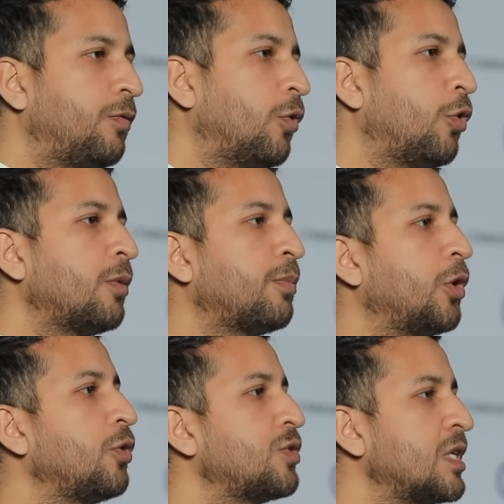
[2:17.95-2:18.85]
4
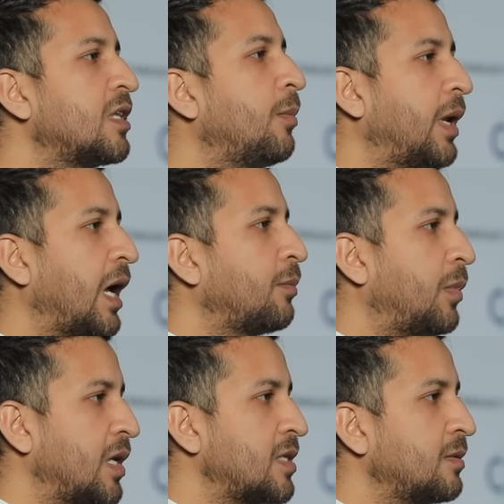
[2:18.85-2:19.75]
produces the black
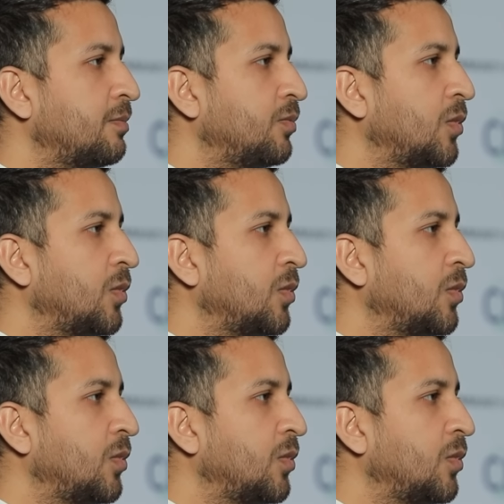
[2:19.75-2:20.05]
mass.